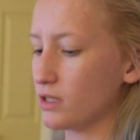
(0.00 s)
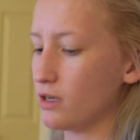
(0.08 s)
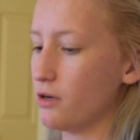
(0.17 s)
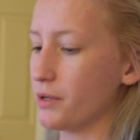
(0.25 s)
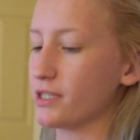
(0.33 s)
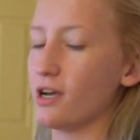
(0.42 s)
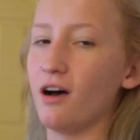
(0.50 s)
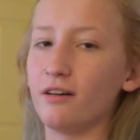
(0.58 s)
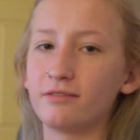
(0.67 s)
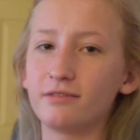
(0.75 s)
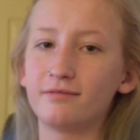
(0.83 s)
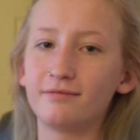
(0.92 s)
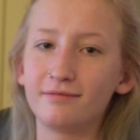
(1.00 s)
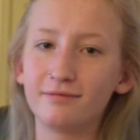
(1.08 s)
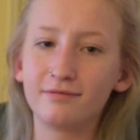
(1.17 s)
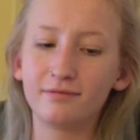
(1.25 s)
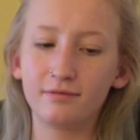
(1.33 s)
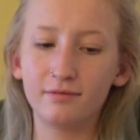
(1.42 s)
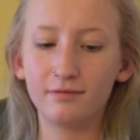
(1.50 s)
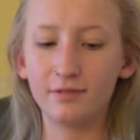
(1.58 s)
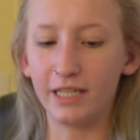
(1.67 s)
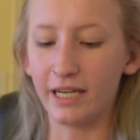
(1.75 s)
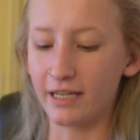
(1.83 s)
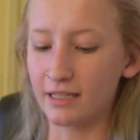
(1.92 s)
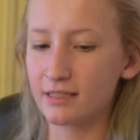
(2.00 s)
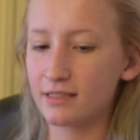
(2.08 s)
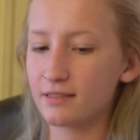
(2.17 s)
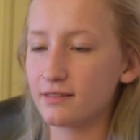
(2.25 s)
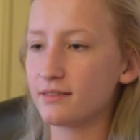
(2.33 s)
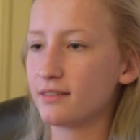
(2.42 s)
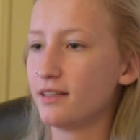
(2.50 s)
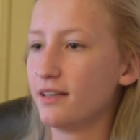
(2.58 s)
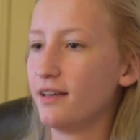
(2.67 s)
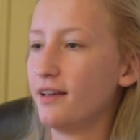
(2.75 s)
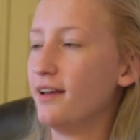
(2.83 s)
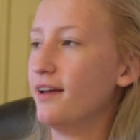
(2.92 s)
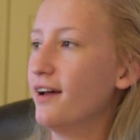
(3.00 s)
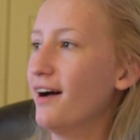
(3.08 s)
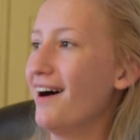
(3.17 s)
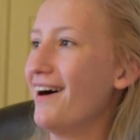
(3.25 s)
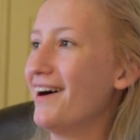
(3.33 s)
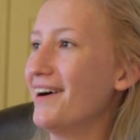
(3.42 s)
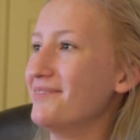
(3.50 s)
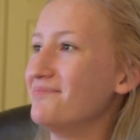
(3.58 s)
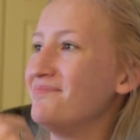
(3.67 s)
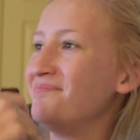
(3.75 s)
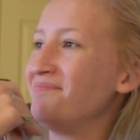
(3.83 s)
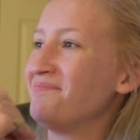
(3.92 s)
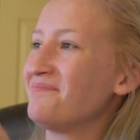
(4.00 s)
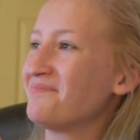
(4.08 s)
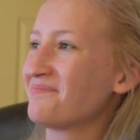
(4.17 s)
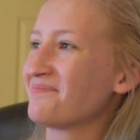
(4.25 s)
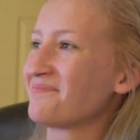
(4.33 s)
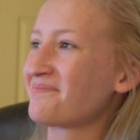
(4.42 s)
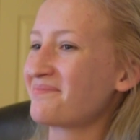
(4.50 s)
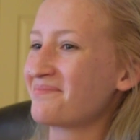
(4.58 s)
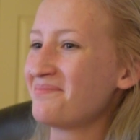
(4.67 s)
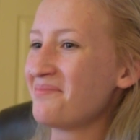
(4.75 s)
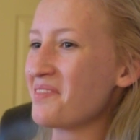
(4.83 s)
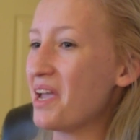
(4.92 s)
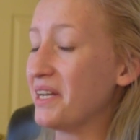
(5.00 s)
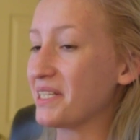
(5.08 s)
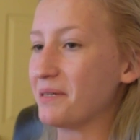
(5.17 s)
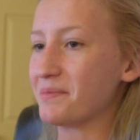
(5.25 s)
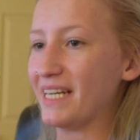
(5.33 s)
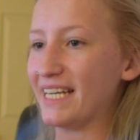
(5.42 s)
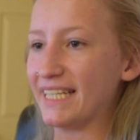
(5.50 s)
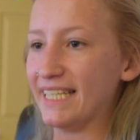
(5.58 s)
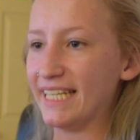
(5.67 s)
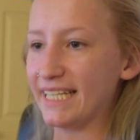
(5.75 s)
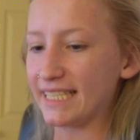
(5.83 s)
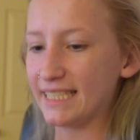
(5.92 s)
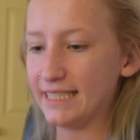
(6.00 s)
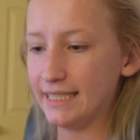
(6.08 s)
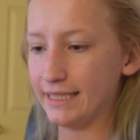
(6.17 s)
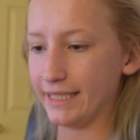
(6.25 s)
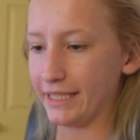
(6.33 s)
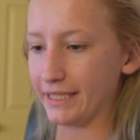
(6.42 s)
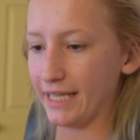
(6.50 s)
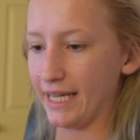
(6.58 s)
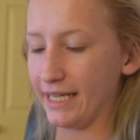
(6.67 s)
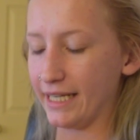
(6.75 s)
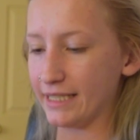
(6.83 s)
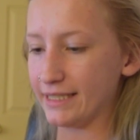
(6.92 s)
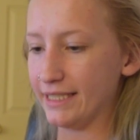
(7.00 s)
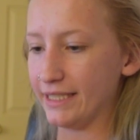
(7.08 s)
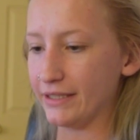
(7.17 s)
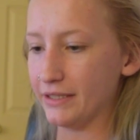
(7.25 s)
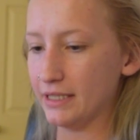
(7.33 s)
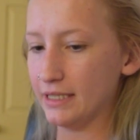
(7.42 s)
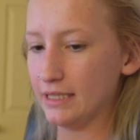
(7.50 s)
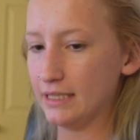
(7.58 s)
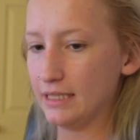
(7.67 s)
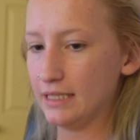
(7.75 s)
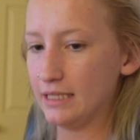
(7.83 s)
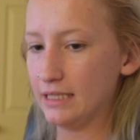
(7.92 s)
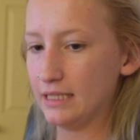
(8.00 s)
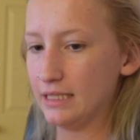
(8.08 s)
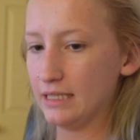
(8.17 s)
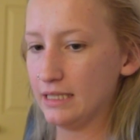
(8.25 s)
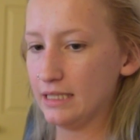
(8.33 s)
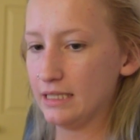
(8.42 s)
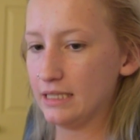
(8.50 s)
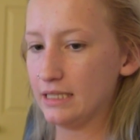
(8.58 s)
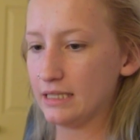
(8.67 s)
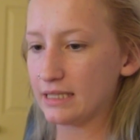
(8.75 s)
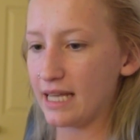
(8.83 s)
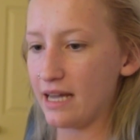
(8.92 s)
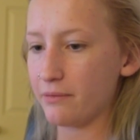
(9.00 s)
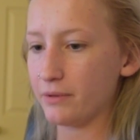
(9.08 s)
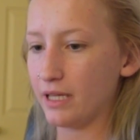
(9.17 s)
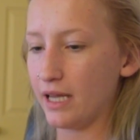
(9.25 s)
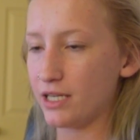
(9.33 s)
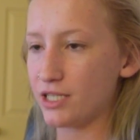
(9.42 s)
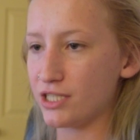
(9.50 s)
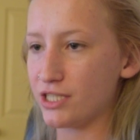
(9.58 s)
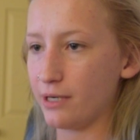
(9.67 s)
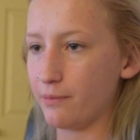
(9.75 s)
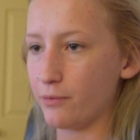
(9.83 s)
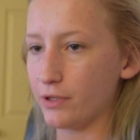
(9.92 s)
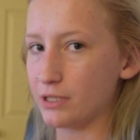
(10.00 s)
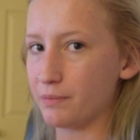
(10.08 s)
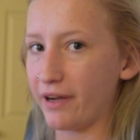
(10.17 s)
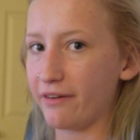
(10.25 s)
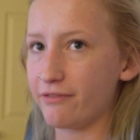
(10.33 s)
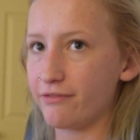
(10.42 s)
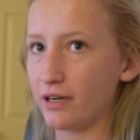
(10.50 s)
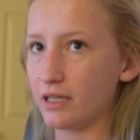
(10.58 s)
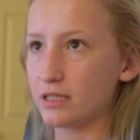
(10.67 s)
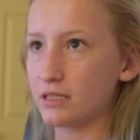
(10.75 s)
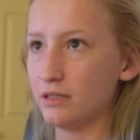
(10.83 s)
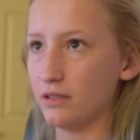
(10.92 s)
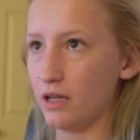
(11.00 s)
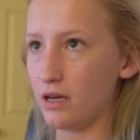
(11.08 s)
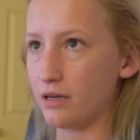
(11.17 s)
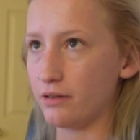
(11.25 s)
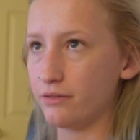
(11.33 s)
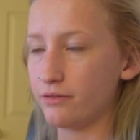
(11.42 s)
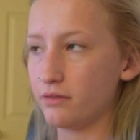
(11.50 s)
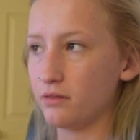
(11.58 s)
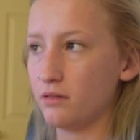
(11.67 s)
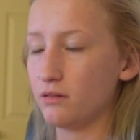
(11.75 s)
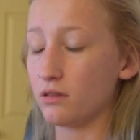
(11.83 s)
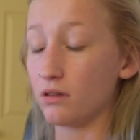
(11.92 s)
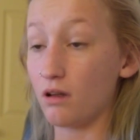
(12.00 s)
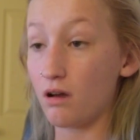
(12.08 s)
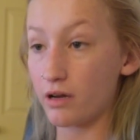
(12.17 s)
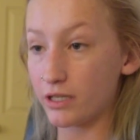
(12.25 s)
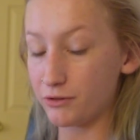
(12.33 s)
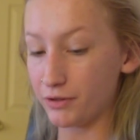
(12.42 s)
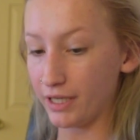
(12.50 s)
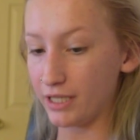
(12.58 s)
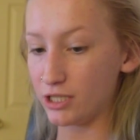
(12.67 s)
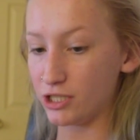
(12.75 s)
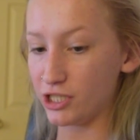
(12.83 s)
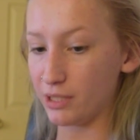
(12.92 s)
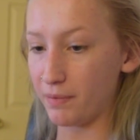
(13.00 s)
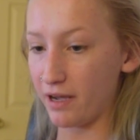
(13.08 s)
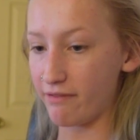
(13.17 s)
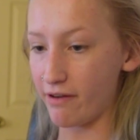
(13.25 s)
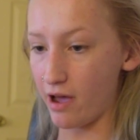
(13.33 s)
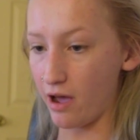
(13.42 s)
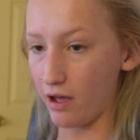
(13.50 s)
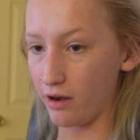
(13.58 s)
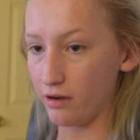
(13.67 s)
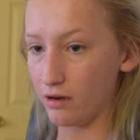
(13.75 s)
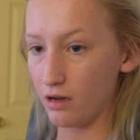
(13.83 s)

Oh, it's off. Yikes. I ended up dating Nick later that year, too. That relationship was my first love, the longest relationship I've had,